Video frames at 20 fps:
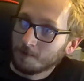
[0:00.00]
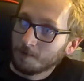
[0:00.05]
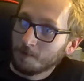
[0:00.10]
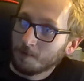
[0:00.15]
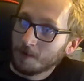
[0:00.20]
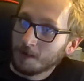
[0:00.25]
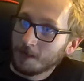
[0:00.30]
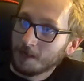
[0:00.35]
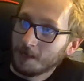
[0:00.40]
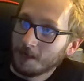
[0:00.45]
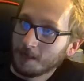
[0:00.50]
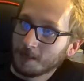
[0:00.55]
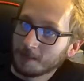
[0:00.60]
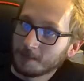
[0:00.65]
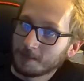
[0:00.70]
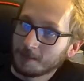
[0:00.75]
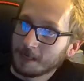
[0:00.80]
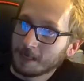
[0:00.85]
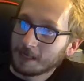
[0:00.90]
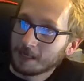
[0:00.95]
Wait a
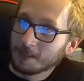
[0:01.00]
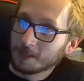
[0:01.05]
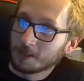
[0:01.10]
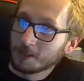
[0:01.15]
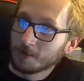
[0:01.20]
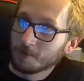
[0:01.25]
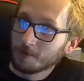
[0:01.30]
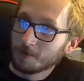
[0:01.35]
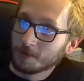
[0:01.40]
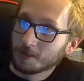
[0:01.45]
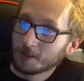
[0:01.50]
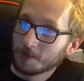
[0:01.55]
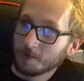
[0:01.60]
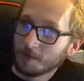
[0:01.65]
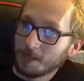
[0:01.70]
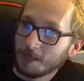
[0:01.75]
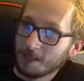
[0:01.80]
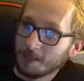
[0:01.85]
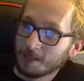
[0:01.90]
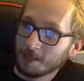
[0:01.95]
second, so
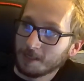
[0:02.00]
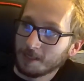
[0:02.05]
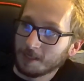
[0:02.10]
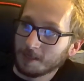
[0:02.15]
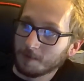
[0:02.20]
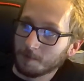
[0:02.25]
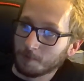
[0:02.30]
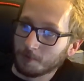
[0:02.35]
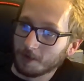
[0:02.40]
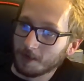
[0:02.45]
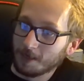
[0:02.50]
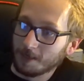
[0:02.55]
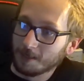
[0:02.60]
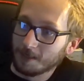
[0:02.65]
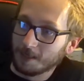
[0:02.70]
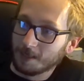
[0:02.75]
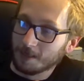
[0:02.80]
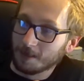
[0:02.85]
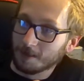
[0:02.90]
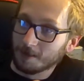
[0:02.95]
he did
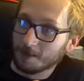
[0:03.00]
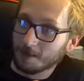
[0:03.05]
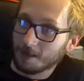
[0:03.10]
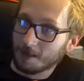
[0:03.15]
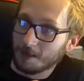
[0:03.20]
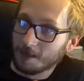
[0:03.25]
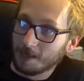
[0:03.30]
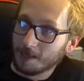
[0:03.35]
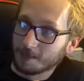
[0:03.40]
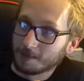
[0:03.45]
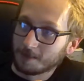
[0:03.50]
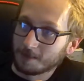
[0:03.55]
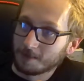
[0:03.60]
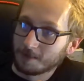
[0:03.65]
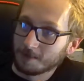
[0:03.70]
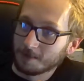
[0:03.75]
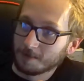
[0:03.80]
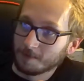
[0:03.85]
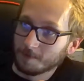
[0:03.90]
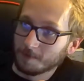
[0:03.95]
impregnate her in the last
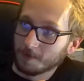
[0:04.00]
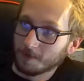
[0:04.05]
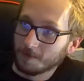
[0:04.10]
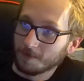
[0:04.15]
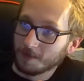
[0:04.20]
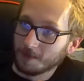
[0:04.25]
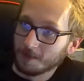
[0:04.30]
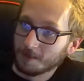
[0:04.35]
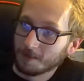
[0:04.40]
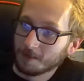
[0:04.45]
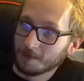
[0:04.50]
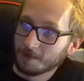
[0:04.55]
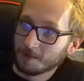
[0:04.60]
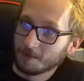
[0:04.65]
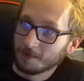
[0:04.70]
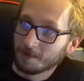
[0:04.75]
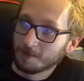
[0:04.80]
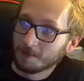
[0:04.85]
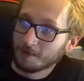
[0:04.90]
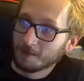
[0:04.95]
movie.
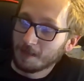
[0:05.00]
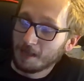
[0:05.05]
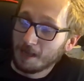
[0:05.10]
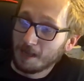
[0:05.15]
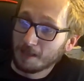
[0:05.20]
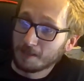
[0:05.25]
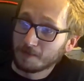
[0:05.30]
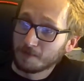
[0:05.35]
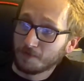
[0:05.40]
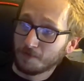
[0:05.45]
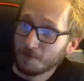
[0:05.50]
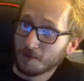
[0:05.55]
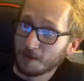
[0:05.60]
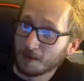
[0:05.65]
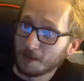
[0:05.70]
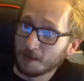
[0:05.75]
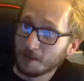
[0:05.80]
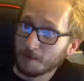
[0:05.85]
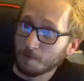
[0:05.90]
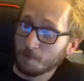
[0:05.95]
That's
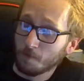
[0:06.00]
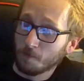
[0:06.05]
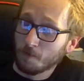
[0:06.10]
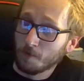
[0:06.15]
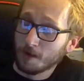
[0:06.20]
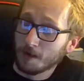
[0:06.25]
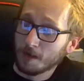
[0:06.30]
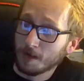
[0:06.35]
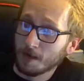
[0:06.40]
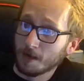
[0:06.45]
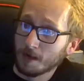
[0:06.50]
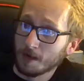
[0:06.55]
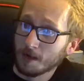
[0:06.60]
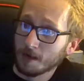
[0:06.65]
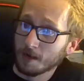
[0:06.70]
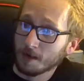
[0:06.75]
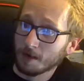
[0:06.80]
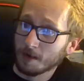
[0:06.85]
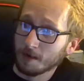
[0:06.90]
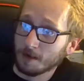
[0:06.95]
fucking
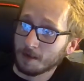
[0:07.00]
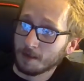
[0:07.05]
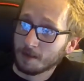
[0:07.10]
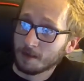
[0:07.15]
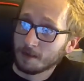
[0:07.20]
weird.